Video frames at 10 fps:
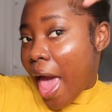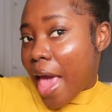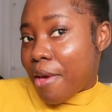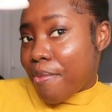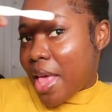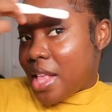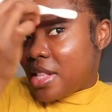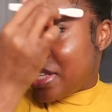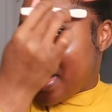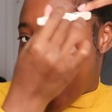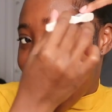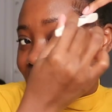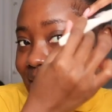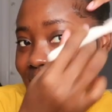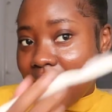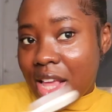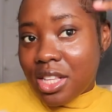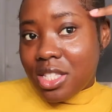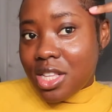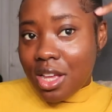Amen to that,
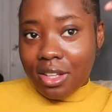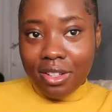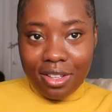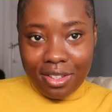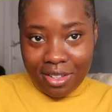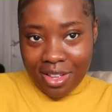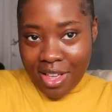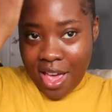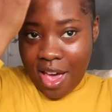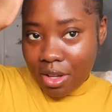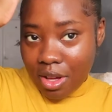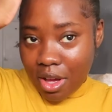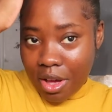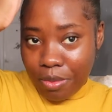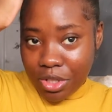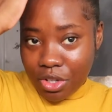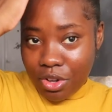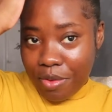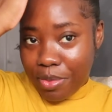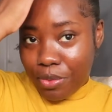sis. What's it
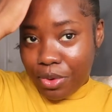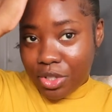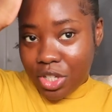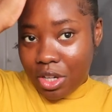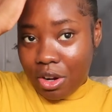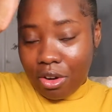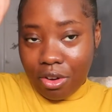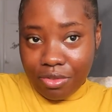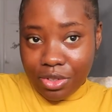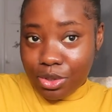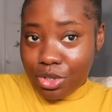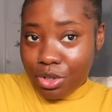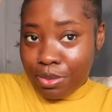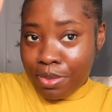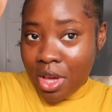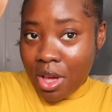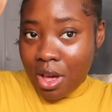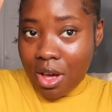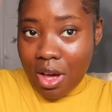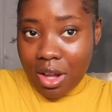called? I've been watching a lot of YouTube
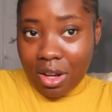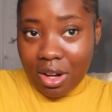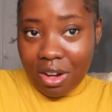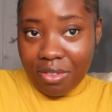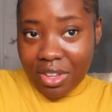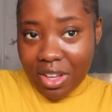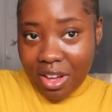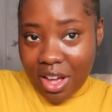and I love it.